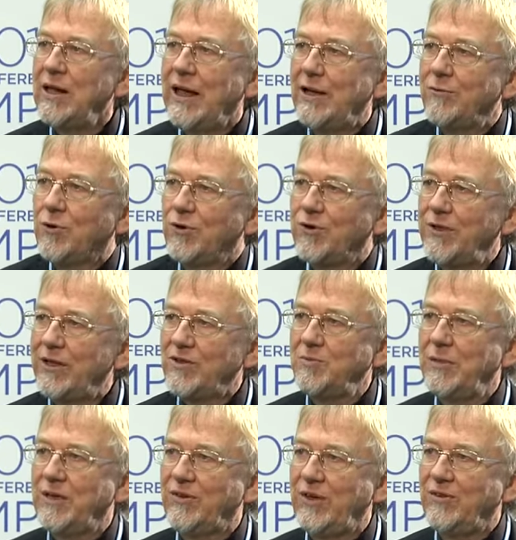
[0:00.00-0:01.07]
And of course it doesn't
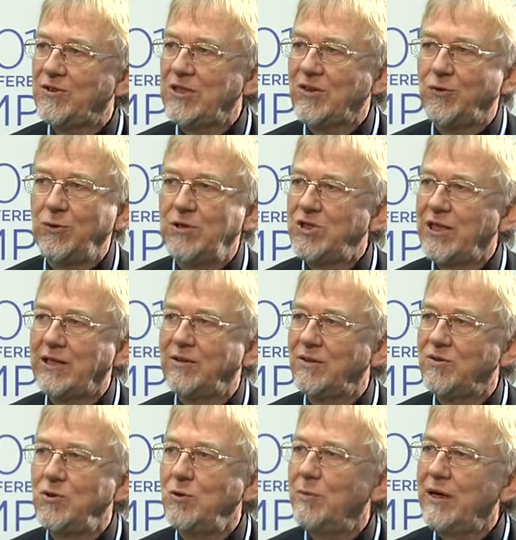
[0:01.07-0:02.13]
make sense just to inject
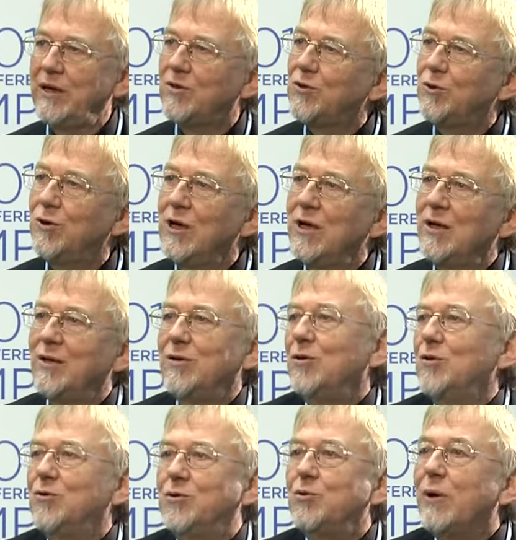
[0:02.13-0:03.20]
this new money to
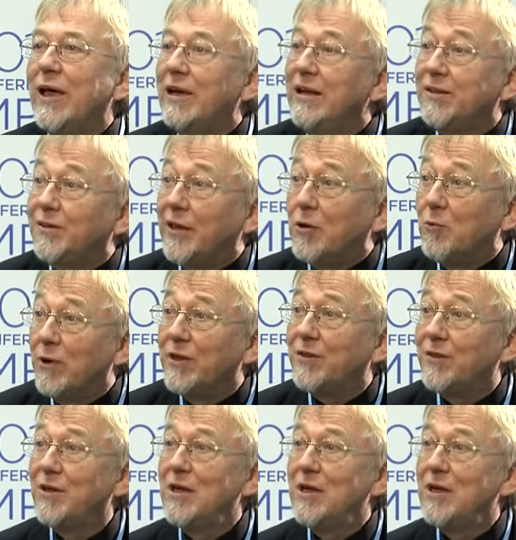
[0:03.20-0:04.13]
do anything with,